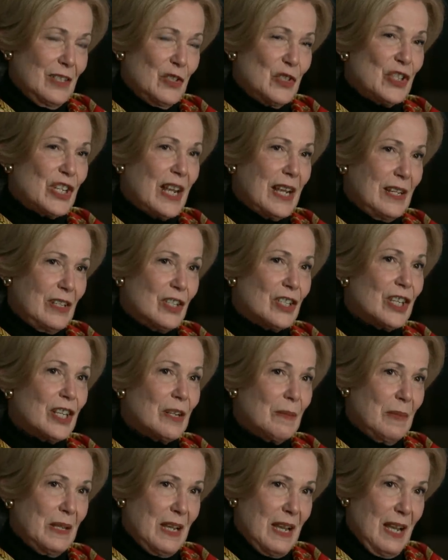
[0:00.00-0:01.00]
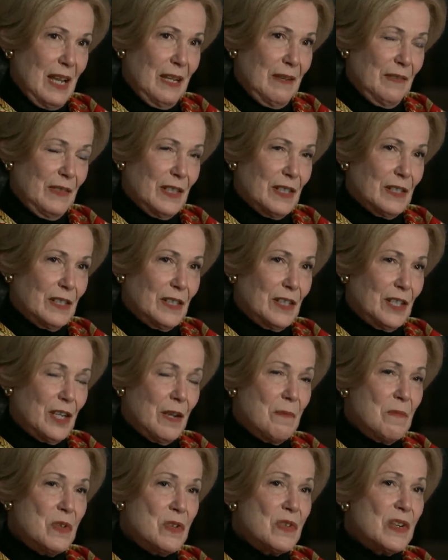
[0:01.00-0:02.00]
to change their behavior,
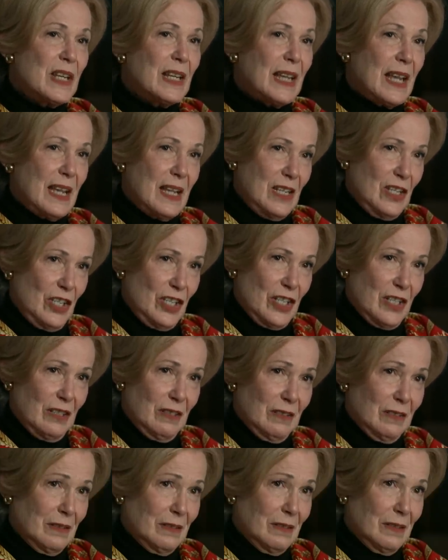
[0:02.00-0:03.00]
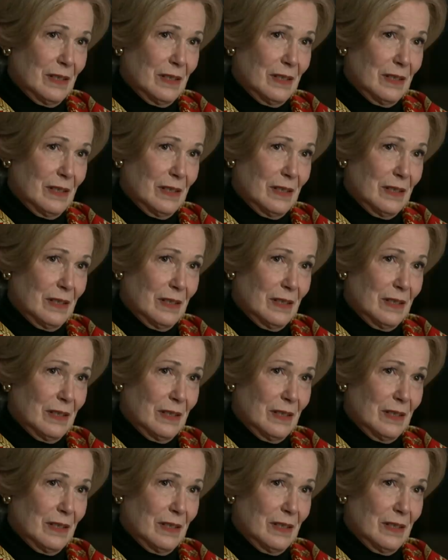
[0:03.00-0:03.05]
communication